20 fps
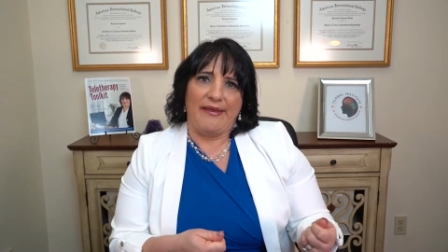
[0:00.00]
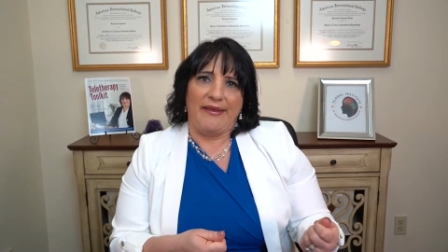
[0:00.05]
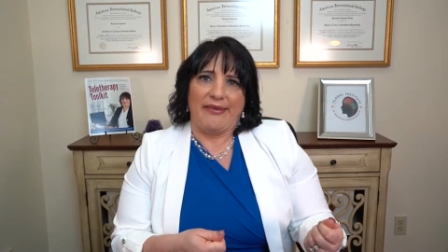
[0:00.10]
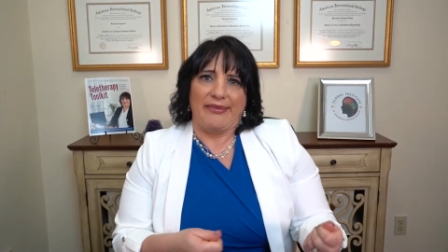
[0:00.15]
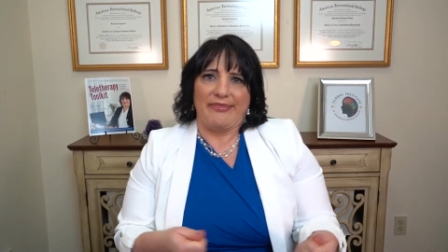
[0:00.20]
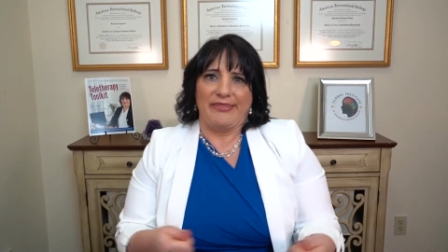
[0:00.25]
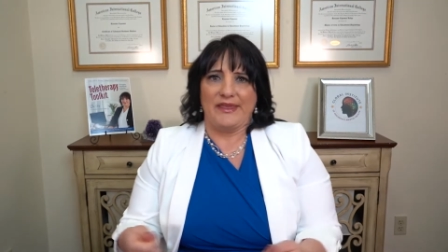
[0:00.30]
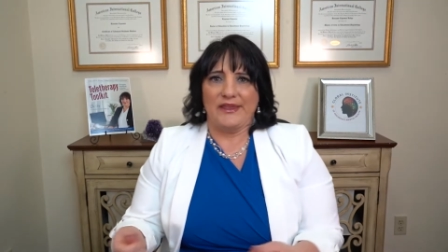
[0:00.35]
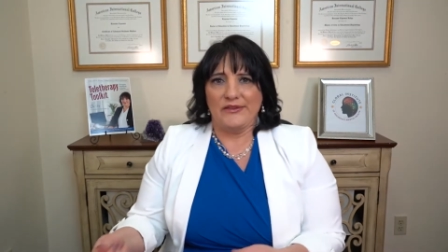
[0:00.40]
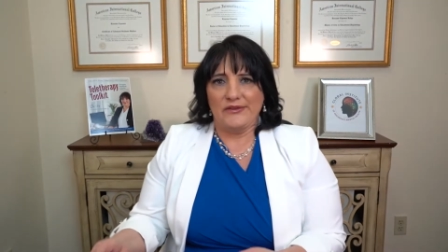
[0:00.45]

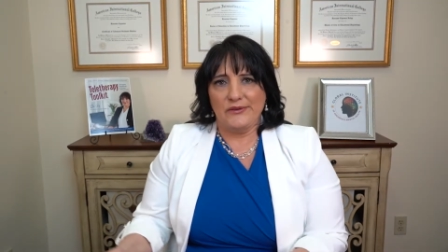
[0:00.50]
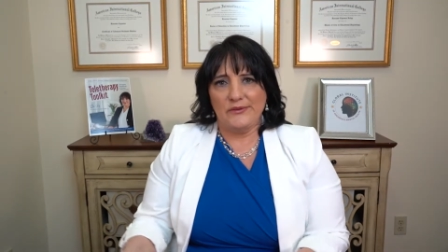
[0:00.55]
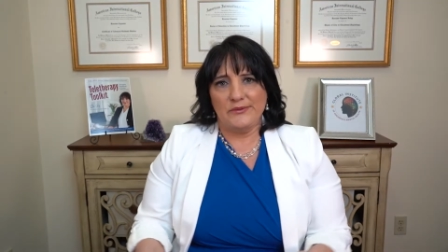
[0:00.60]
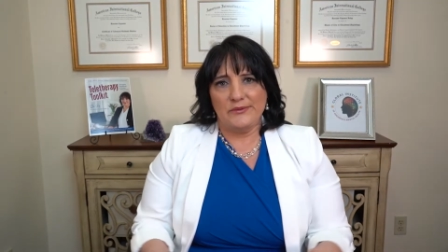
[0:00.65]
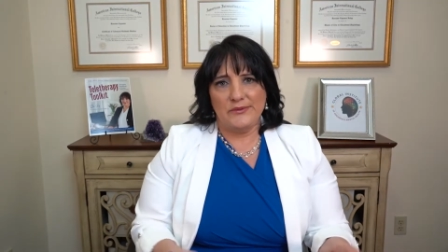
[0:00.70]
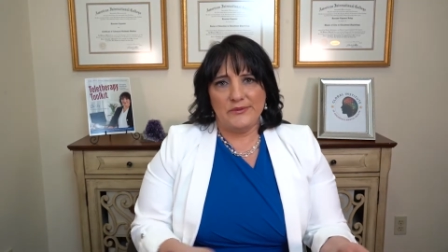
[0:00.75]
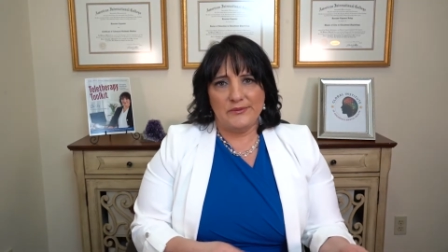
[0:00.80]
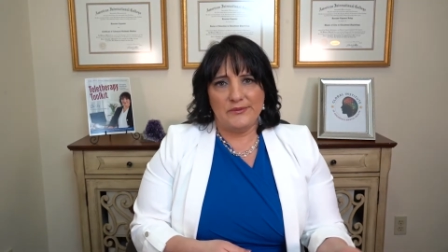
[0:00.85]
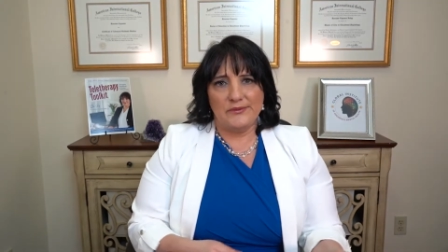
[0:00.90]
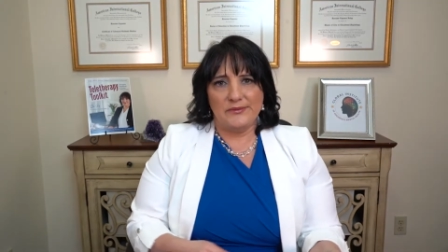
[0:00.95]
that you
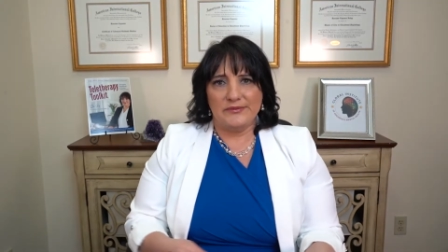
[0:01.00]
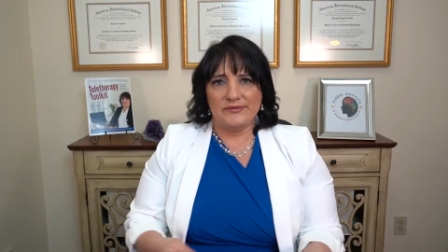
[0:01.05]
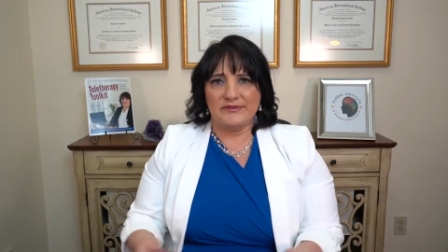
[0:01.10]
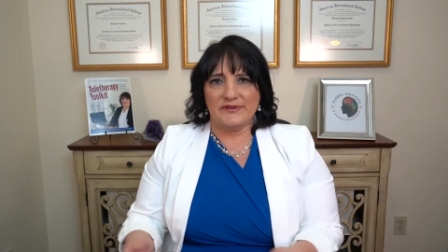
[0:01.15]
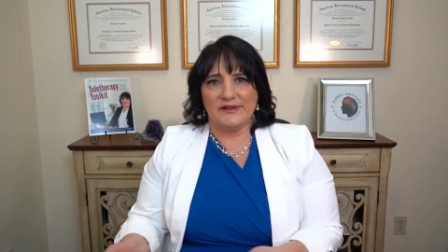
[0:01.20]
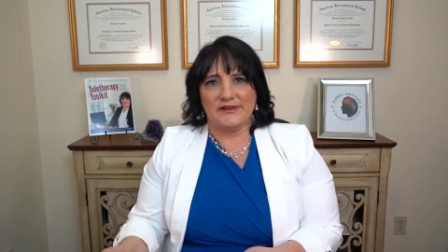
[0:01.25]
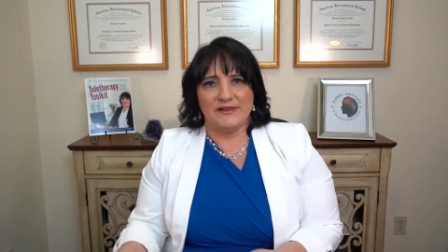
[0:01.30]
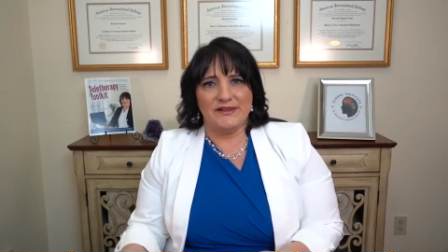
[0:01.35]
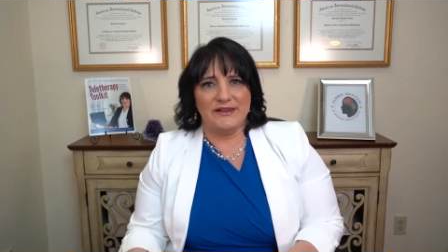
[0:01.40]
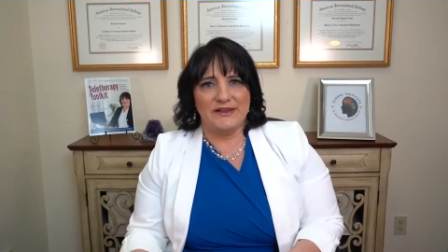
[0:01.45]
used to
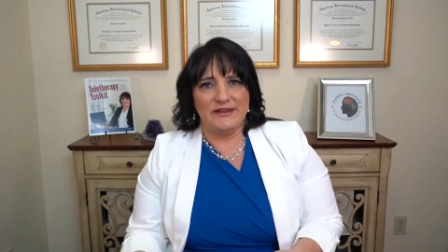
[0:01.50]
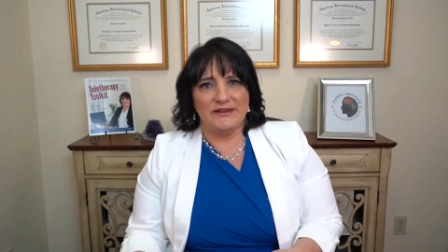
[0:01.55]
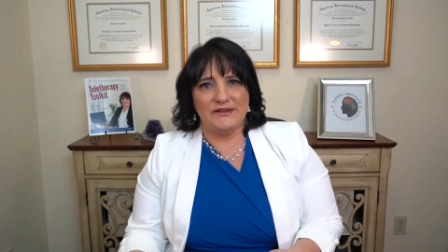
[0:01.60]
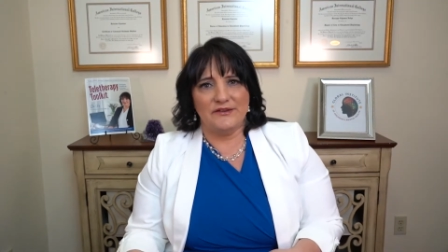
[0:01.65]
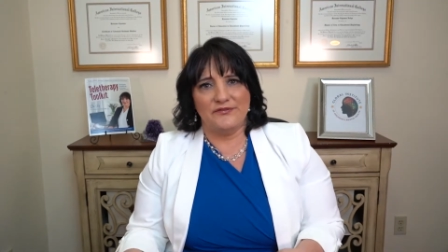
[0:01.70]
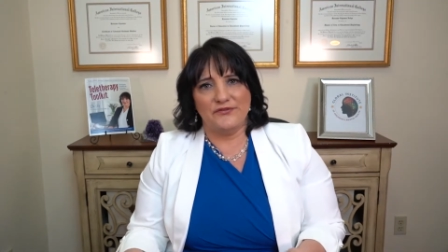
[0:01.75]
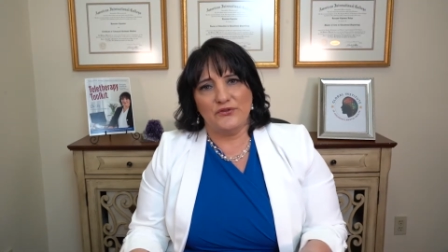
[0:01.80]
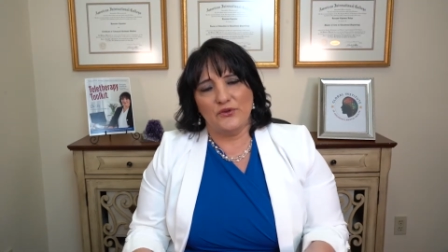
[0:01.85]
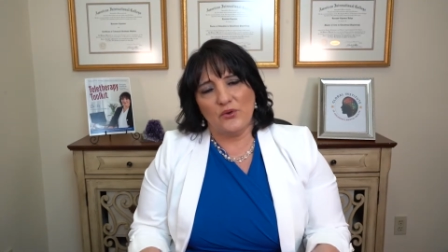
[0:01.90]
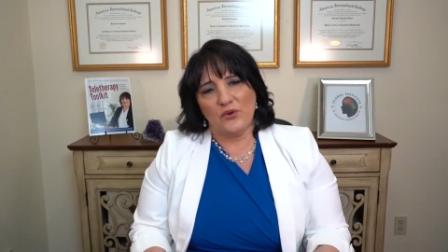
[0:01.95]
clean the
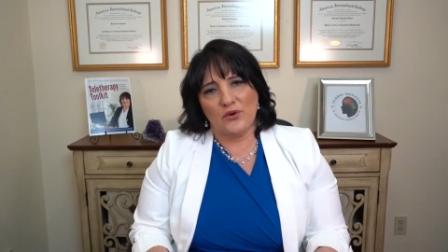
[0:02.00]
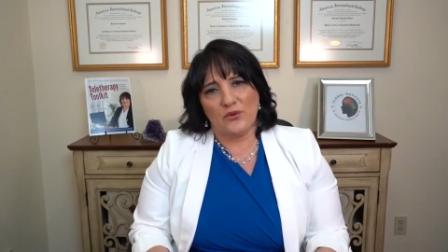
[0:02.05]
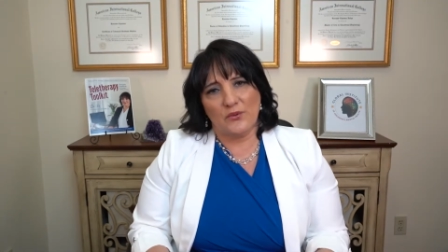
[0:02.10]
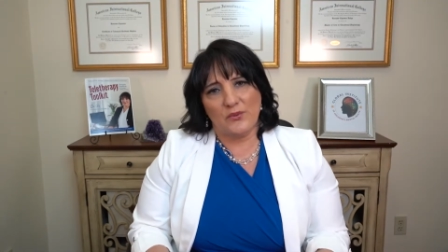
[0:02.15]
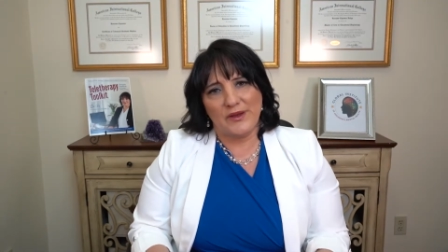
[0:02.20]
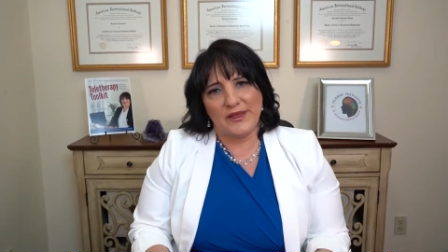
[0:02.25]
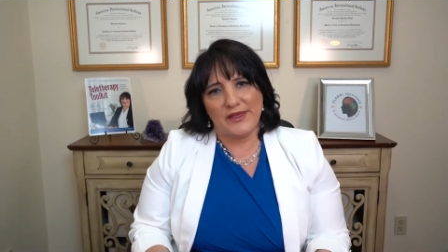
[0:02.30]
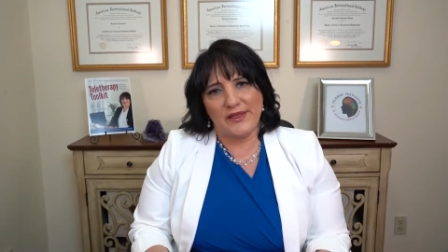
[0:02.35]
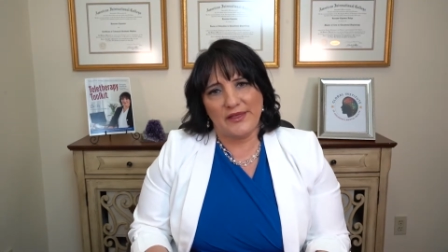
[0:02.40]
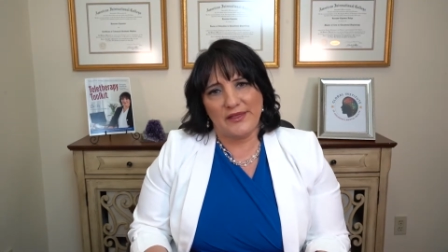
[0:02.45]
floor
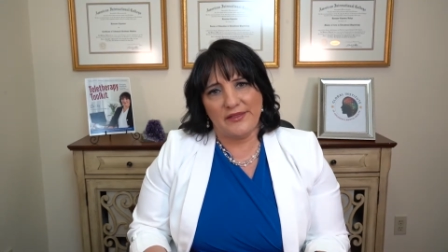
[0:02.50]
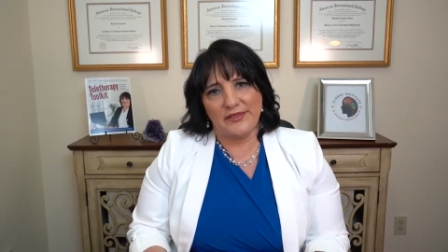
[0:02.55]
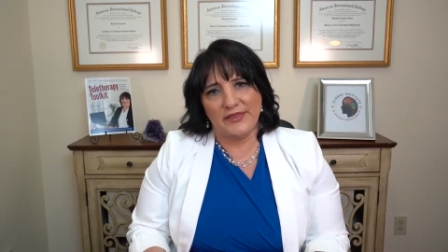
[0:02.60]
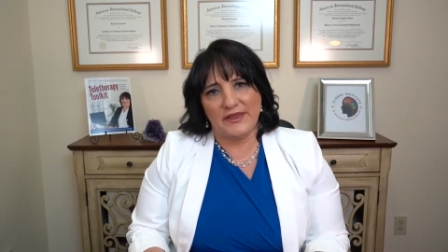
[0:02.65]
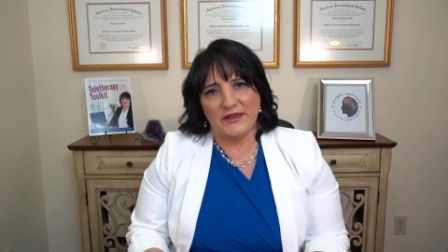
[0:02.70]
with,